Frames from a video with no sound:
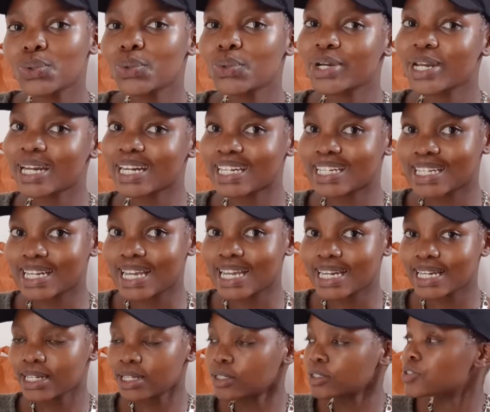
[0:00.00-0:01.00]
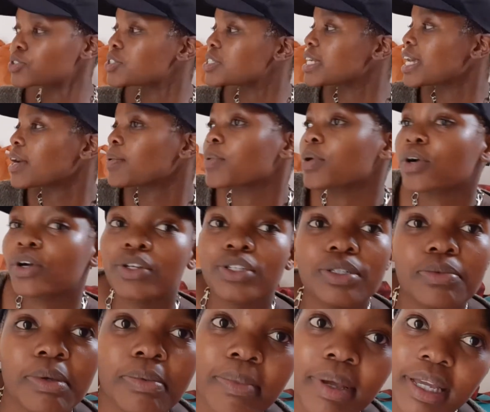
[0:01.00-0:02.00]
the channel. Today we're going to
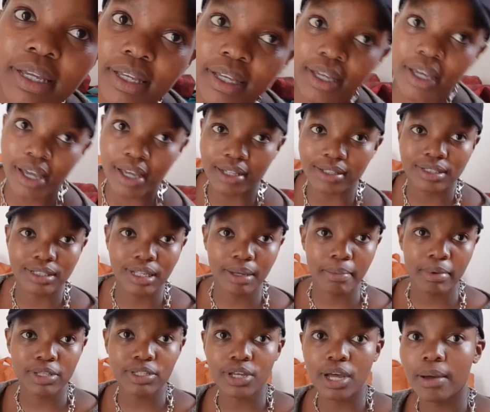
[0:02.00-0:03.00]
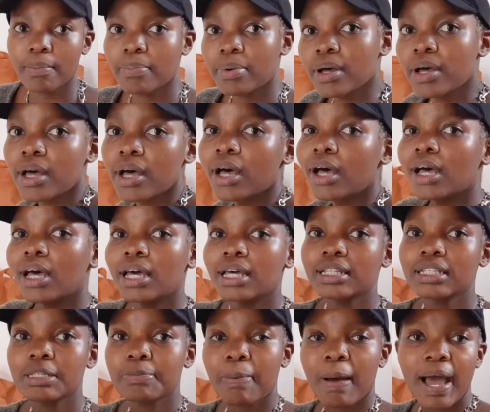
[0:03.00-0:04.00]
be making a summer top
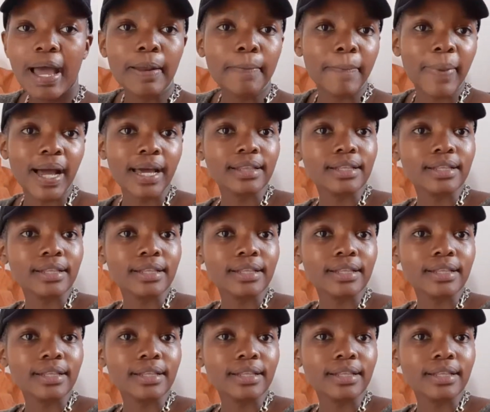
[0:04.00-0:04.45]
inspired by